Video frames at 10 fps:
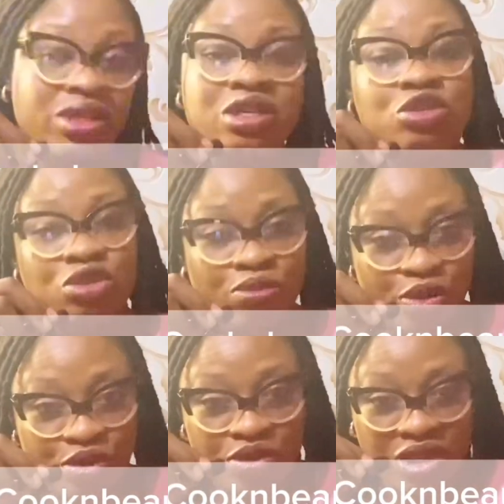thing is the
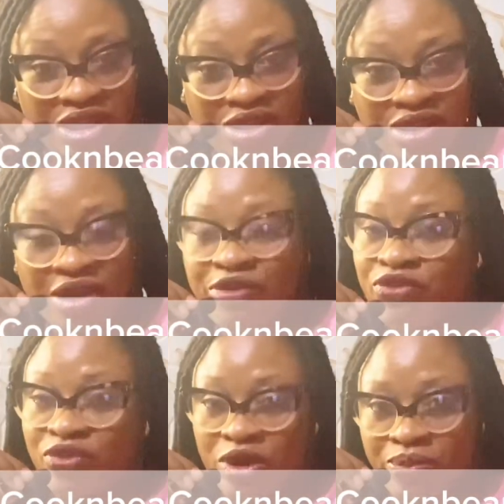bowl you need
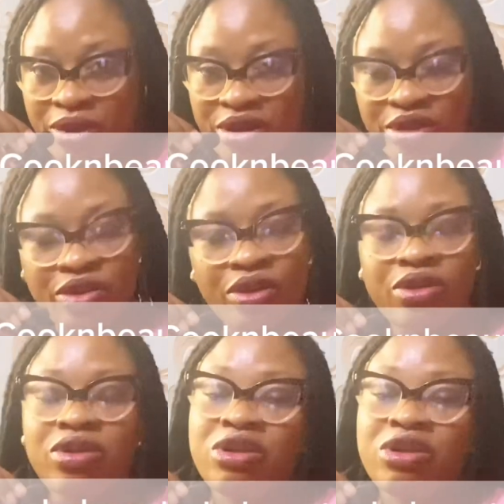for the pedicure